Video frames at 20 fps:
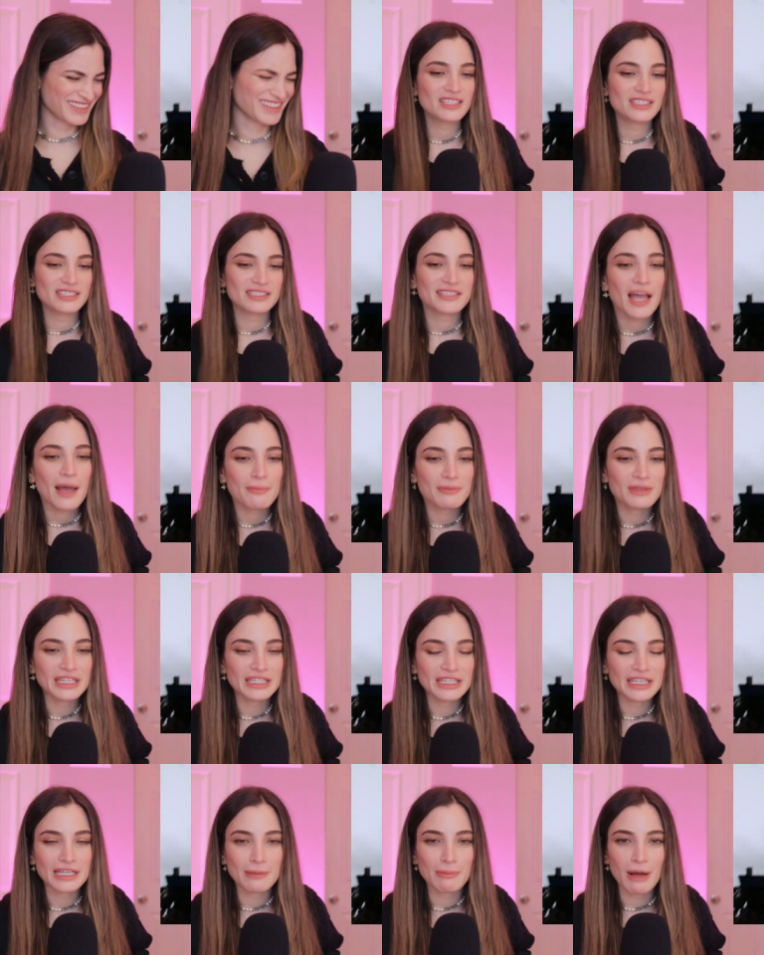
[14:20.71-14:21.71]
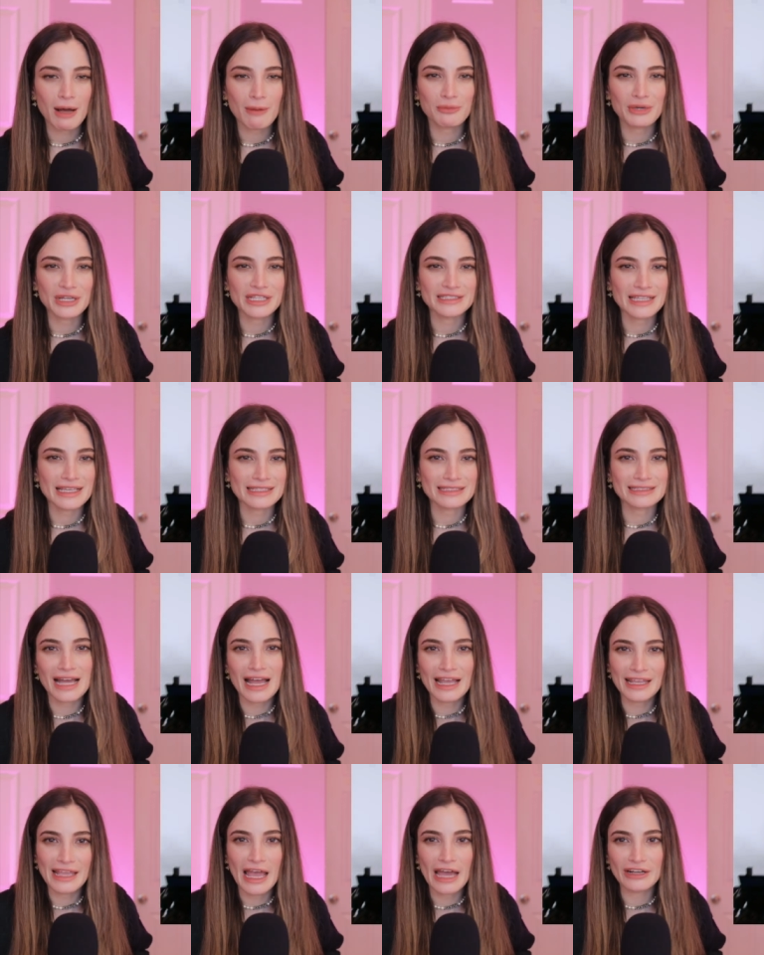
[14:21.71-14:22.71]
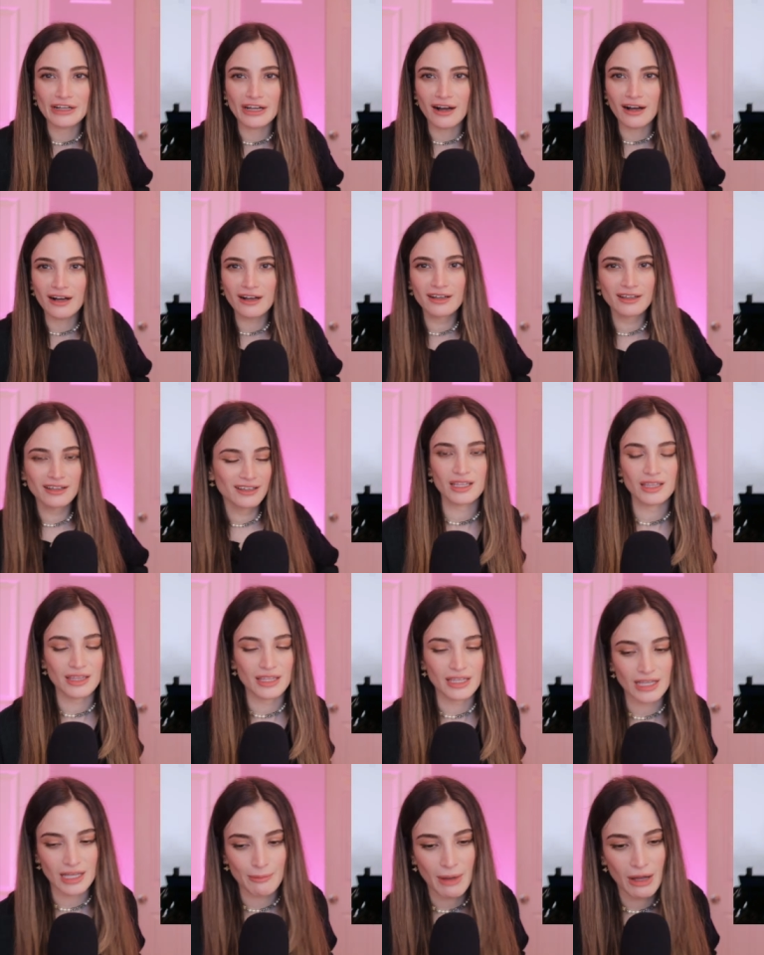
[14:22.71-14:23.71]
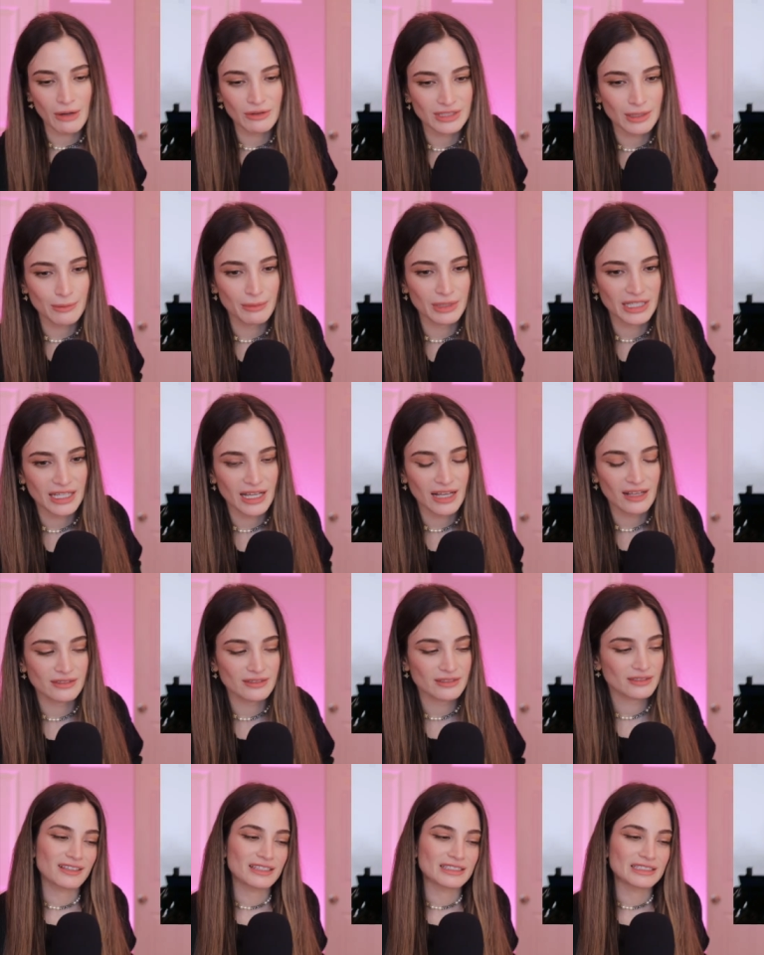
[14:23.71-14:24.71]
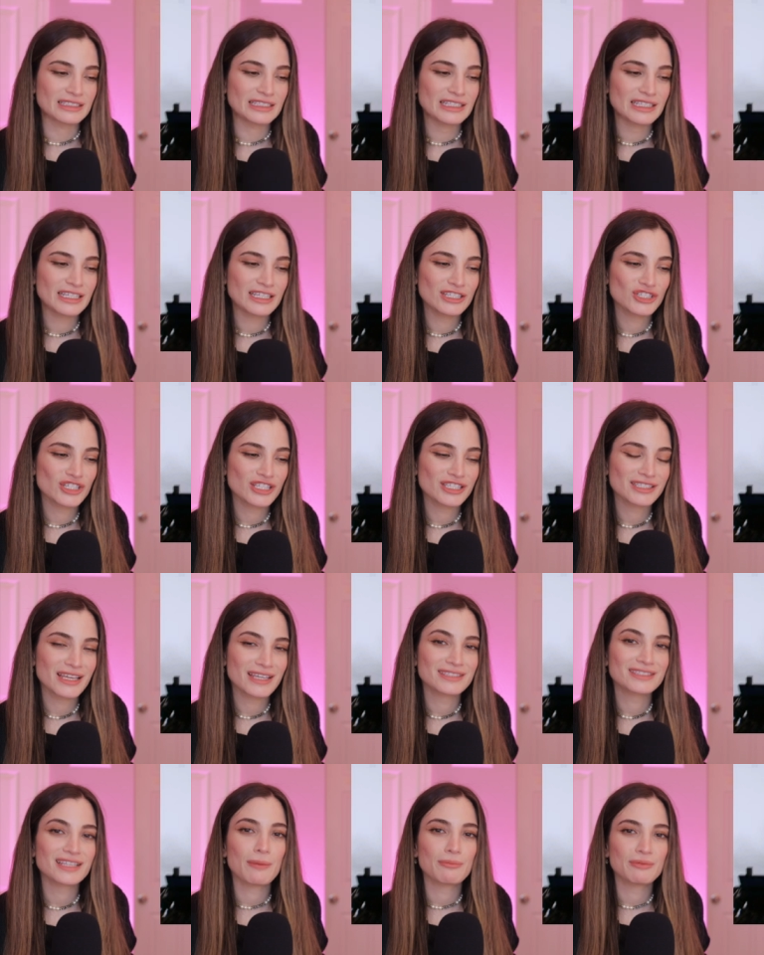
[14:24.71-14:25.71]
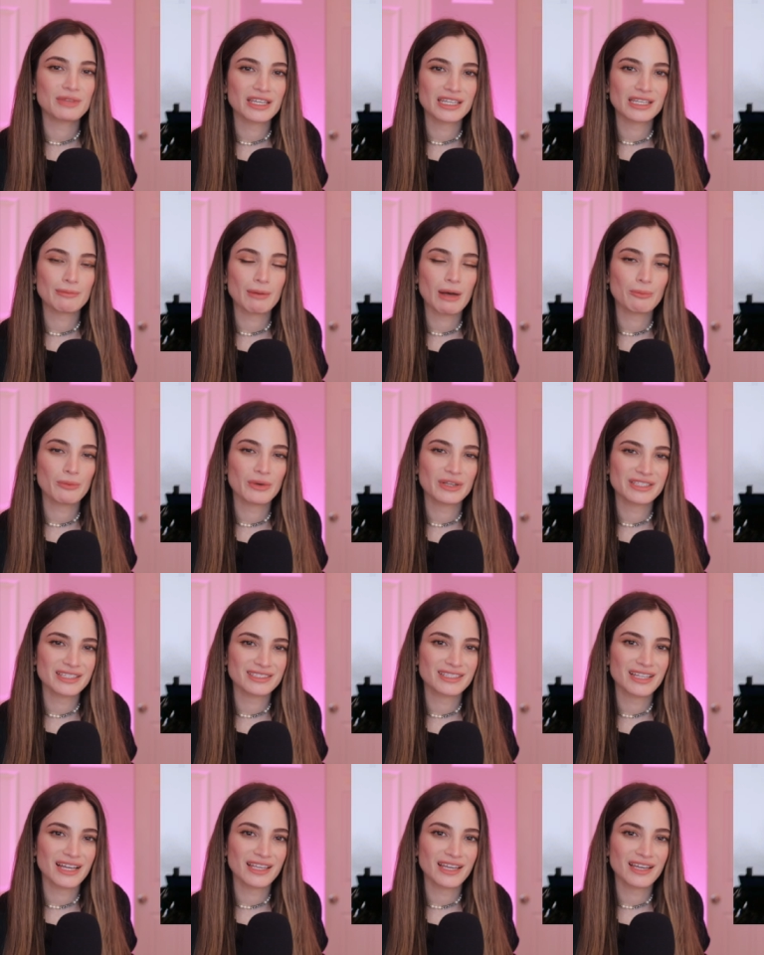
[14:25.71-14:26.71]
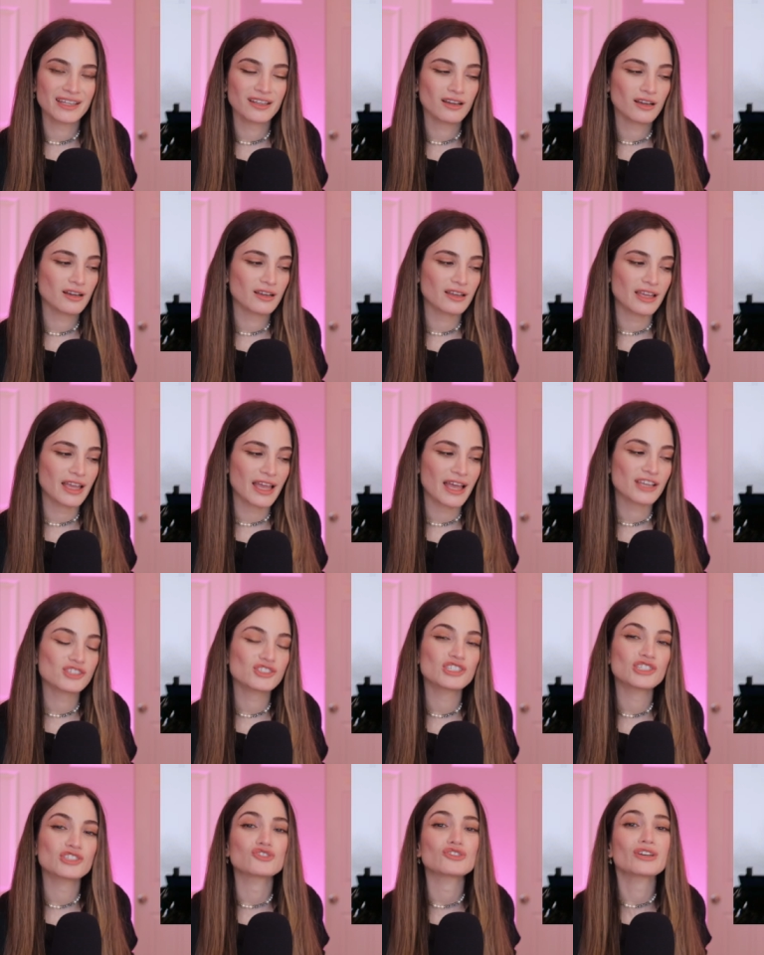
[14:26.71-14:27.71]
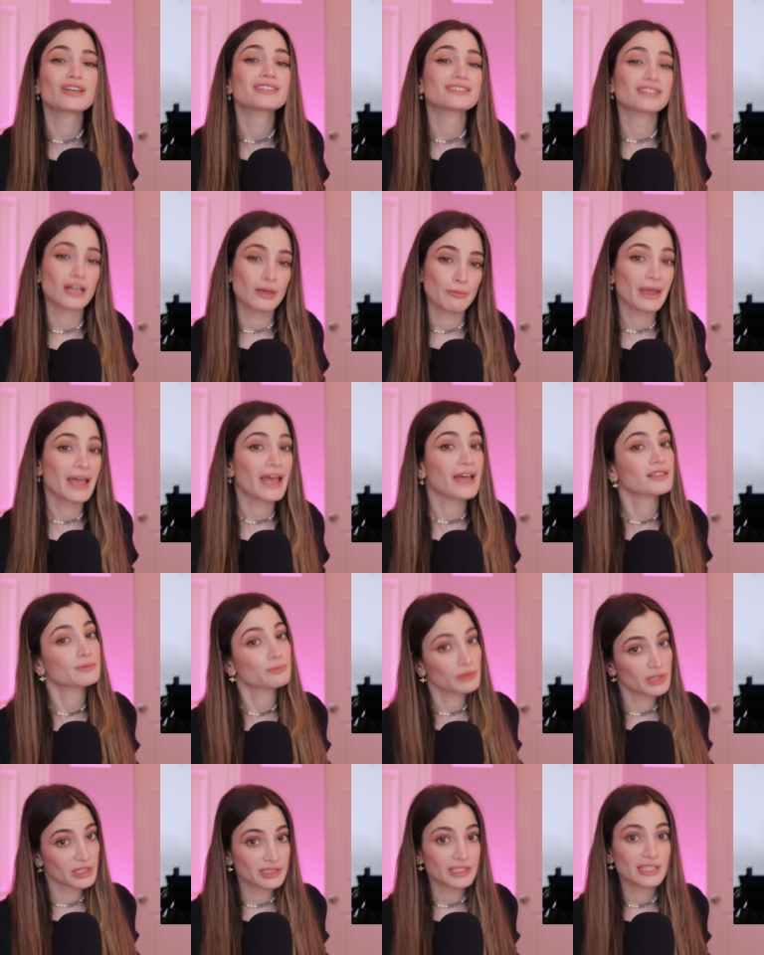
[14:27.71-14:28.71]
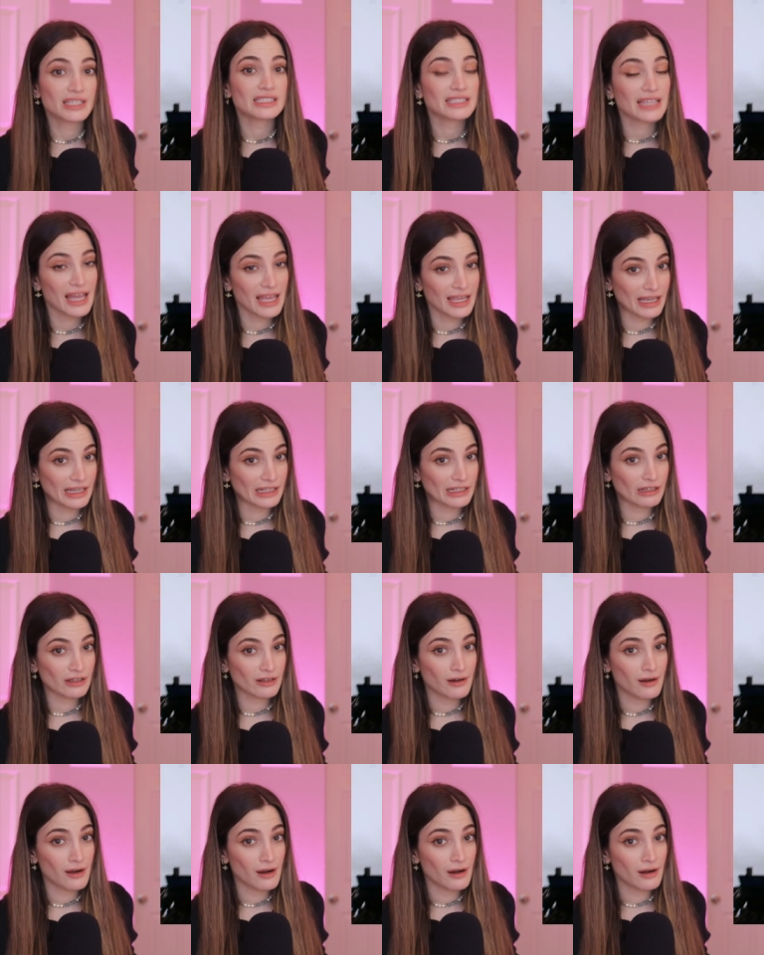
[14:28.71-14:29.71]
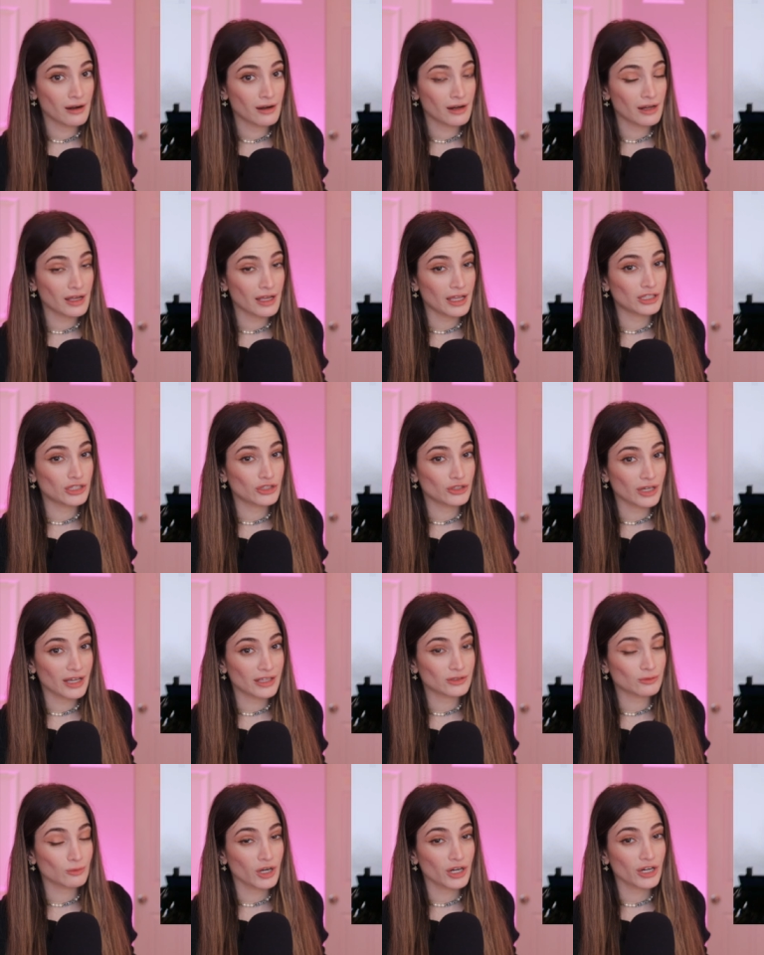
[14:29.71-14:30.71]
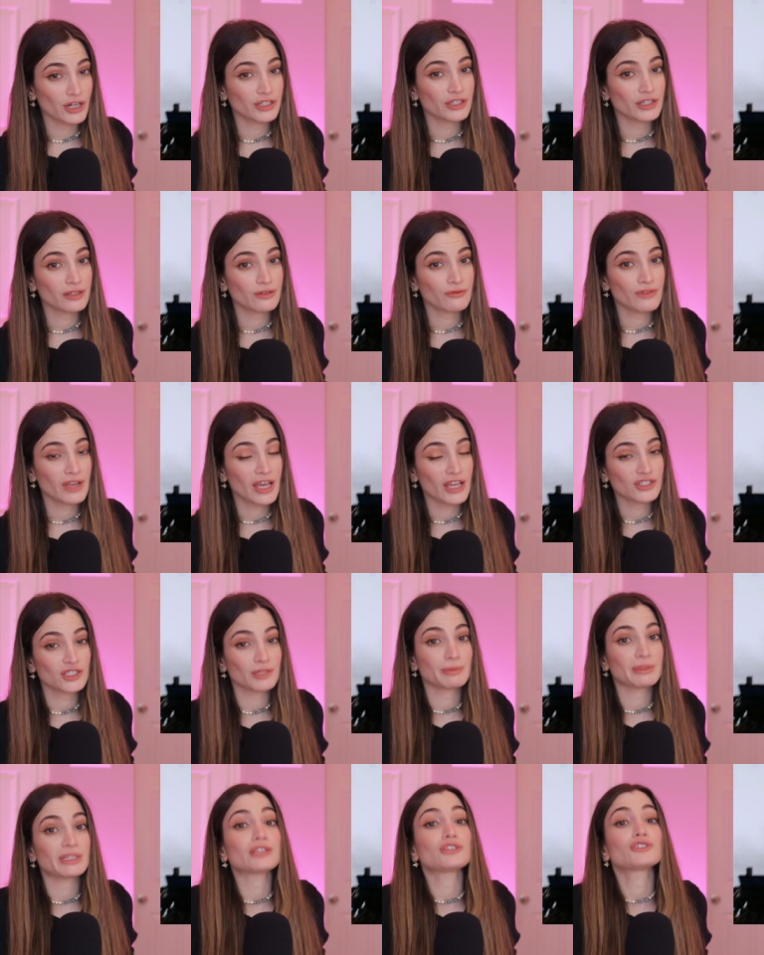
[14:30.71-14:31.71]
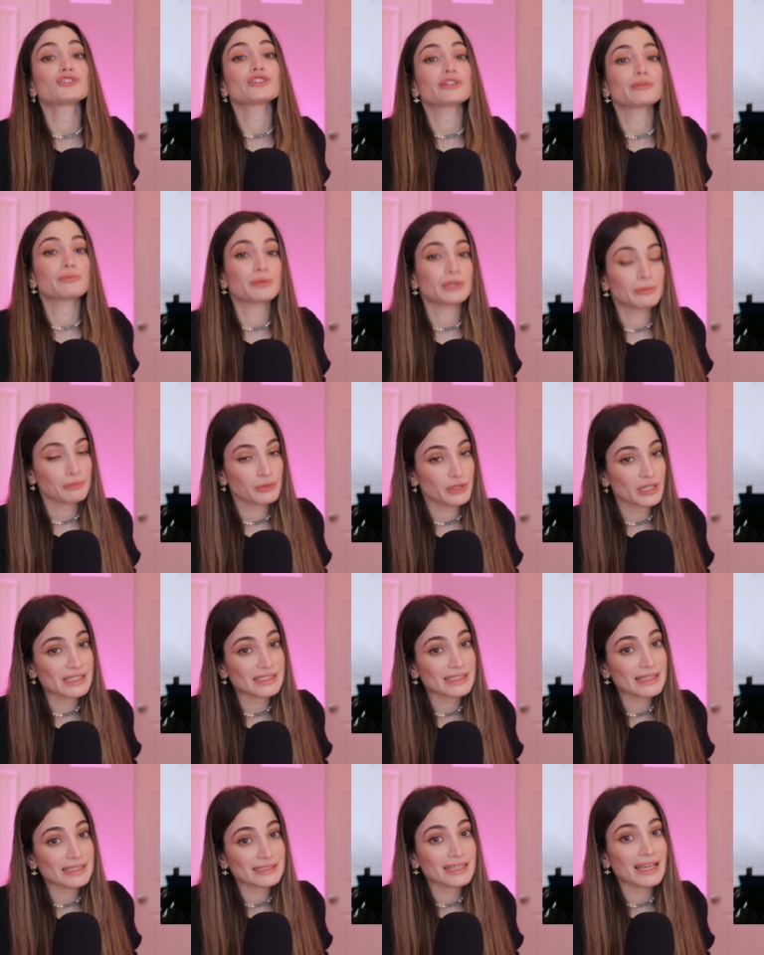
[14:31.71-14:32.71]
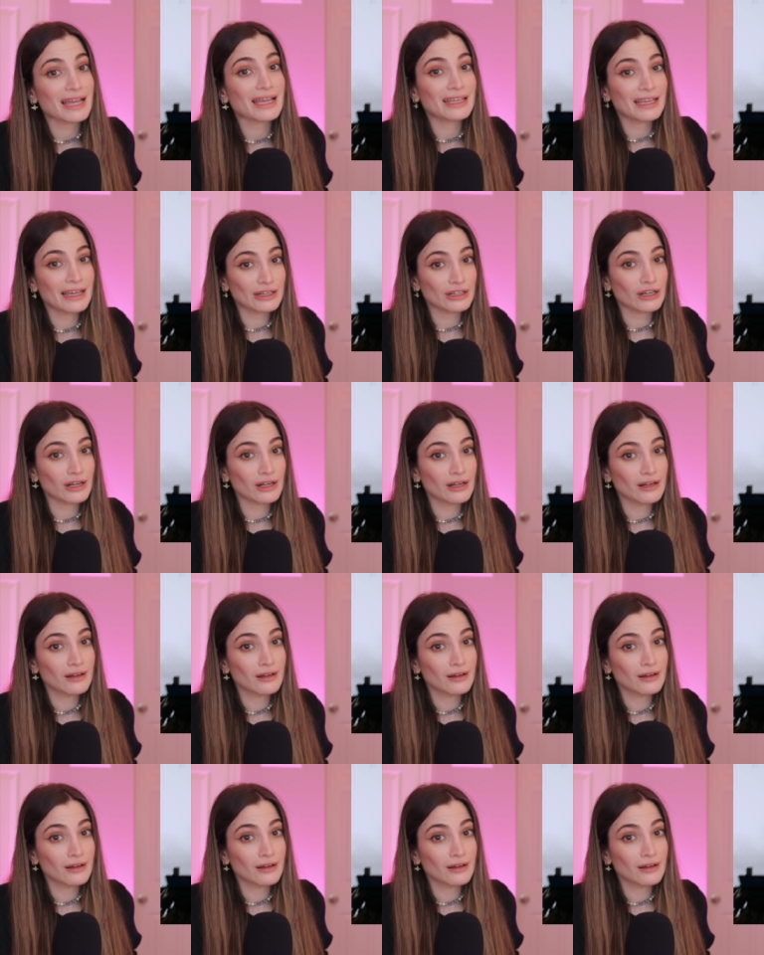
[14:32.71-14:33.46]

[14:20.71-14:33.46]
Stop thinking about Princess Diana think about somebody else. Did he just say stop thinking about Princess Diana as she's dressed up as Princess Diana? and you guys want her to fashionably interpret Princess Diana.